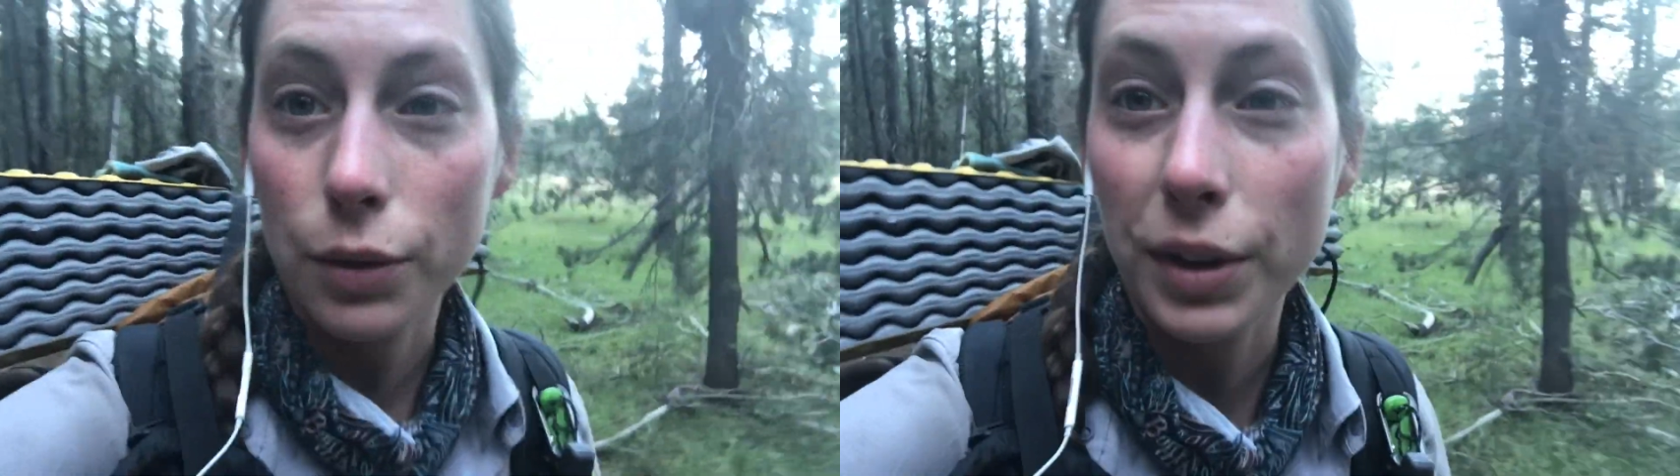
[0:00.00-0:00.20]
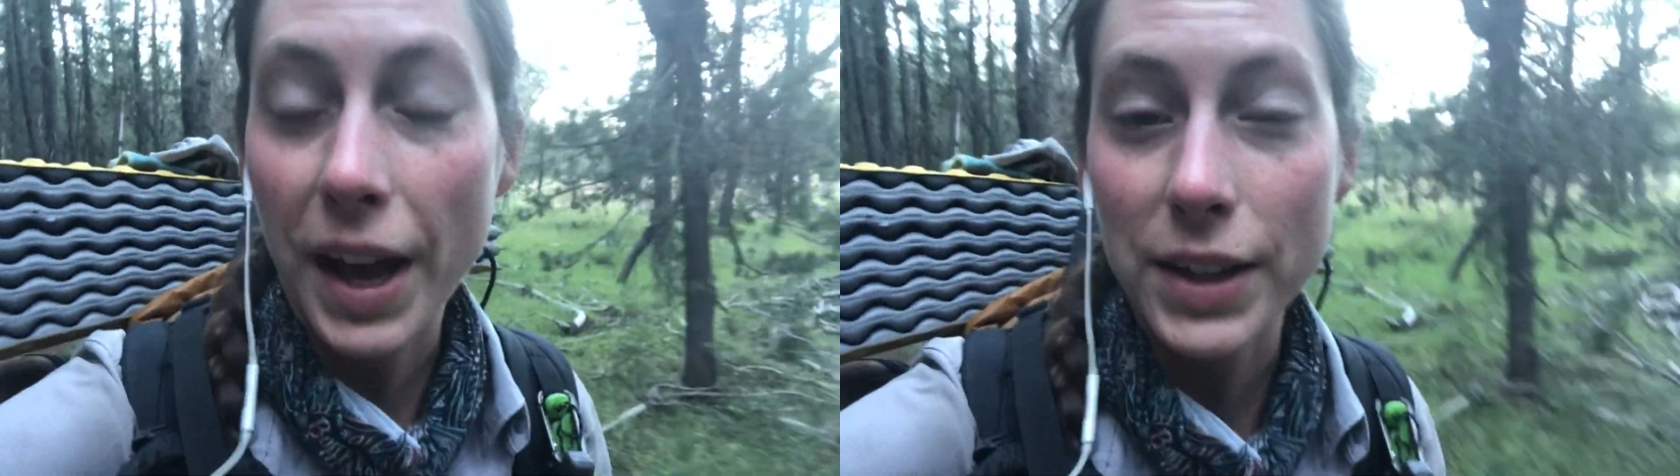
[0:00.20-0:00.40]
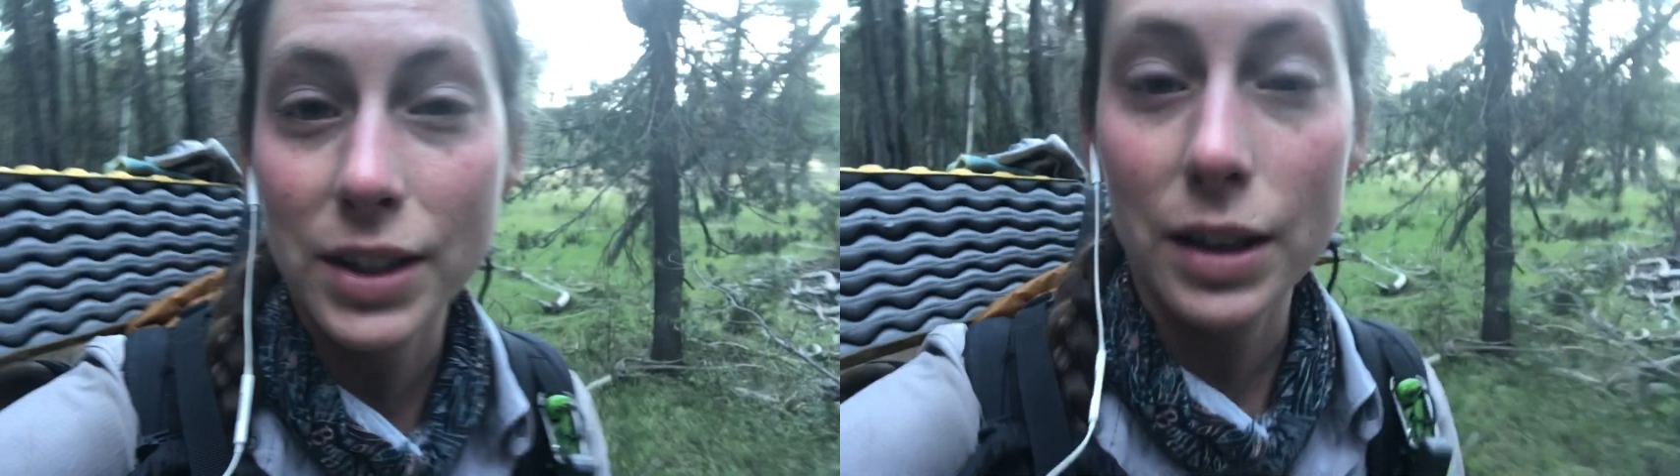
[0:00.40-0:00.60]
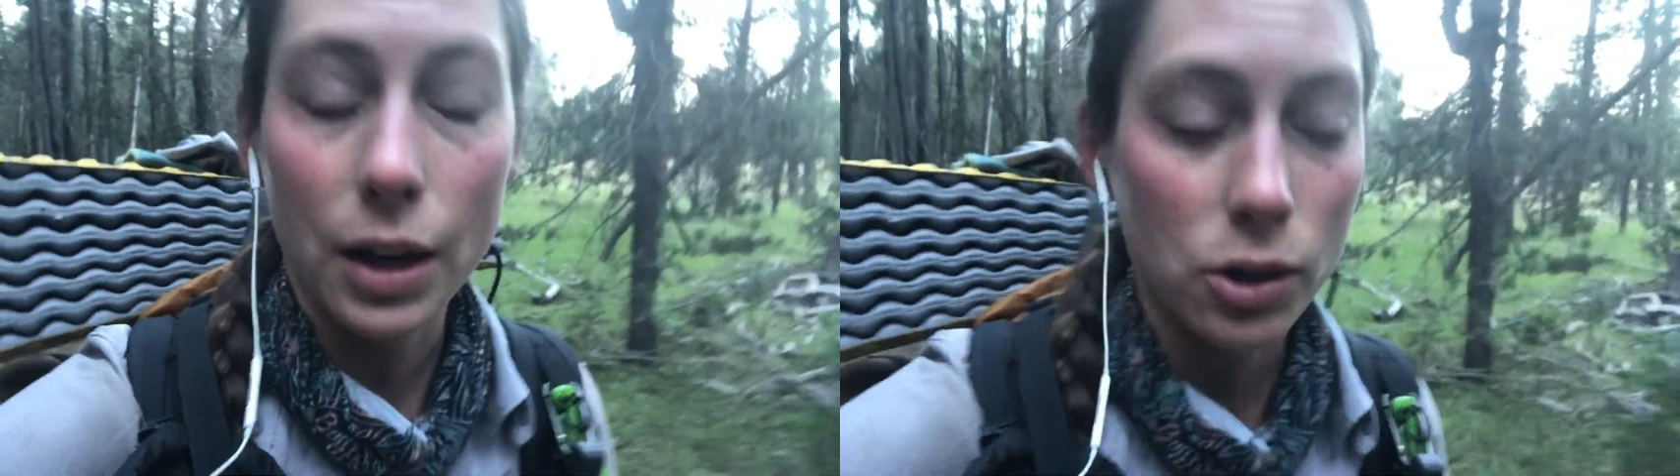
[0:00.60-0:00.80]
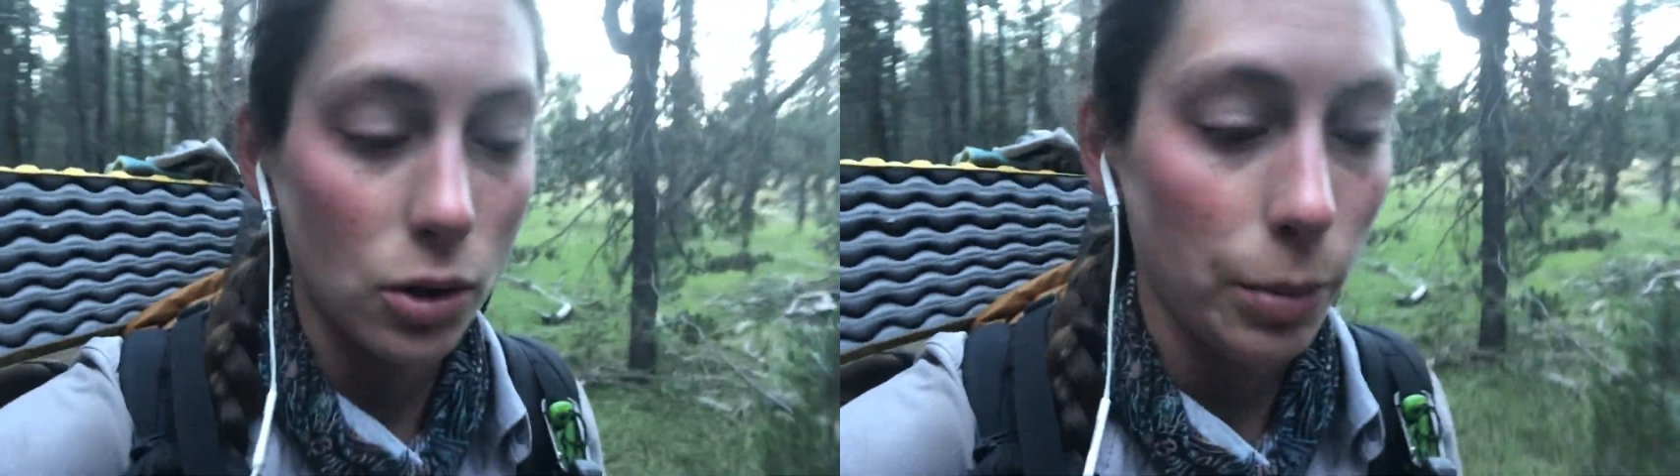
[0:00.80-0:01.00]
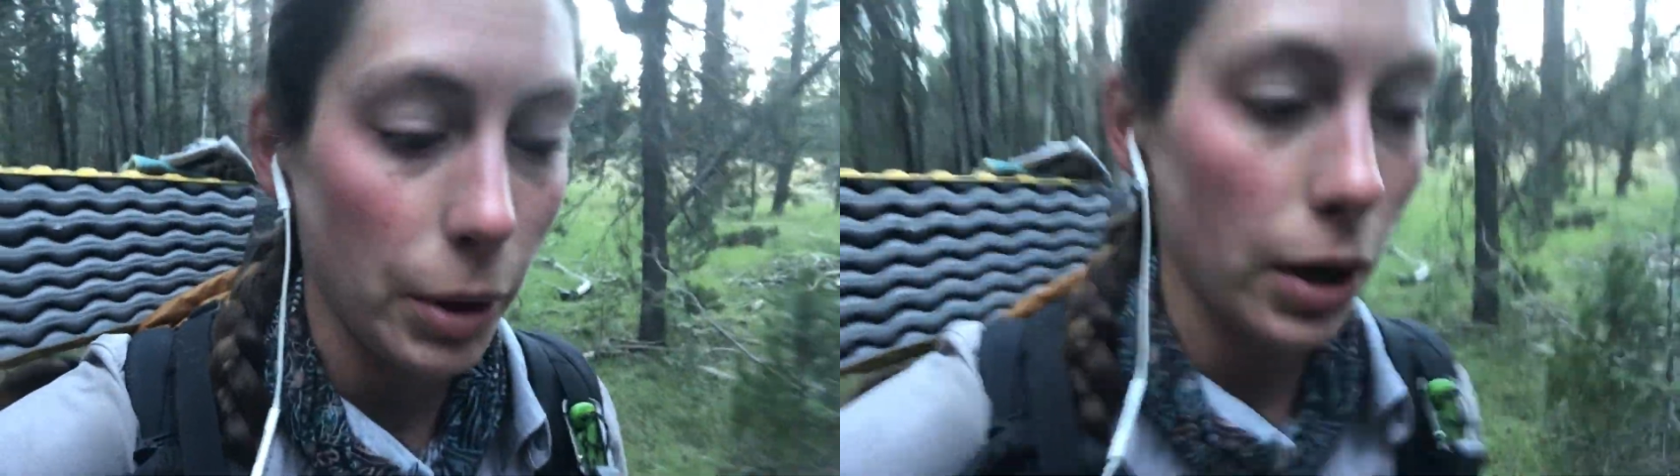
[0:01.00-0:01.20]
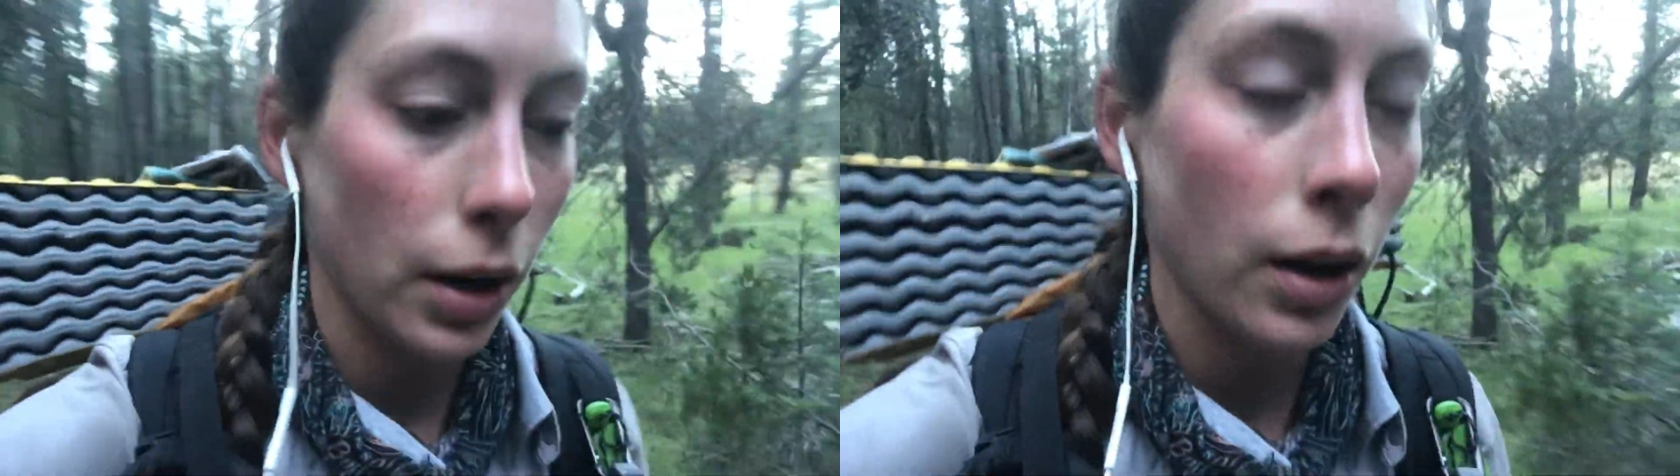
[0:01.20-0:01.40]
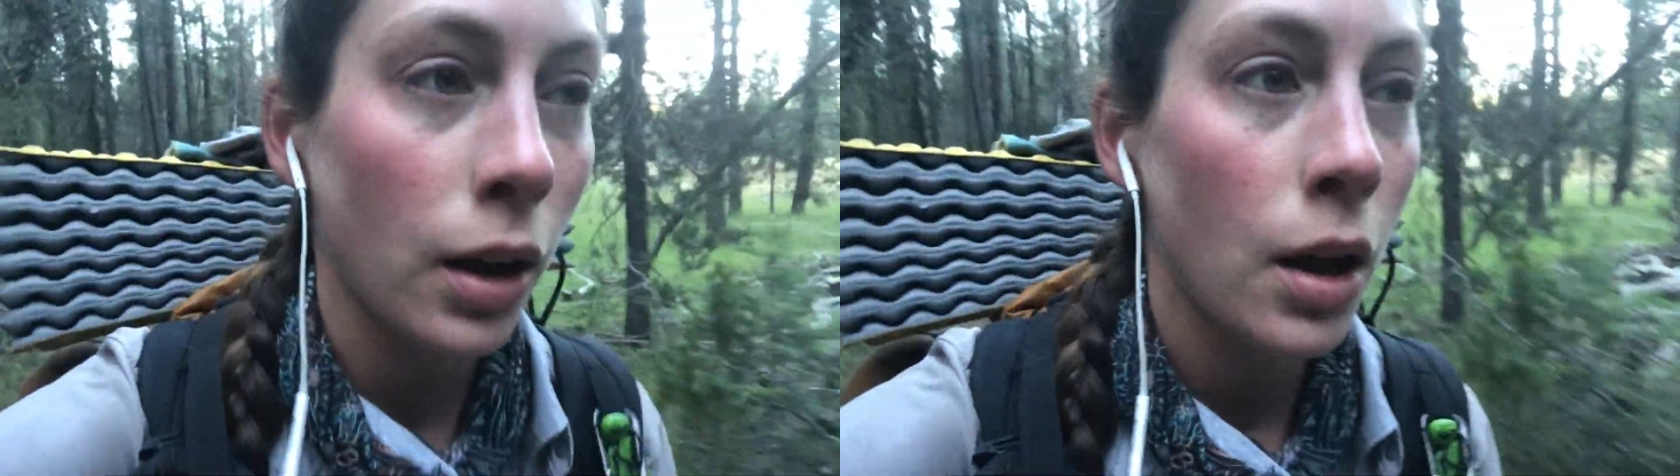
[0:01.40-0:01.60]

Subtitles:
Lassen National Park.